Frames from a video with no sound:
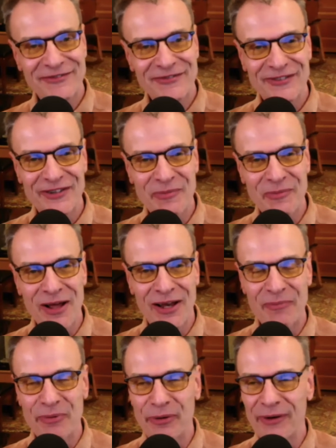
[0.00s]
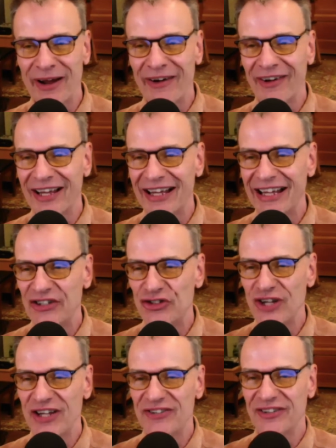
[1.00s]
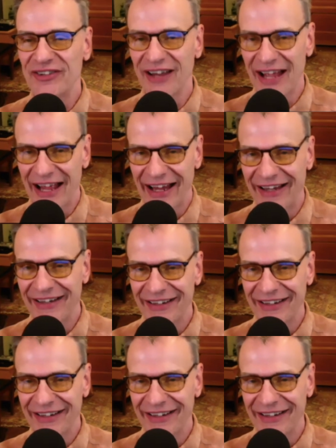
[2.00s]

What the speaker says: Namali Perera and Jason Lang.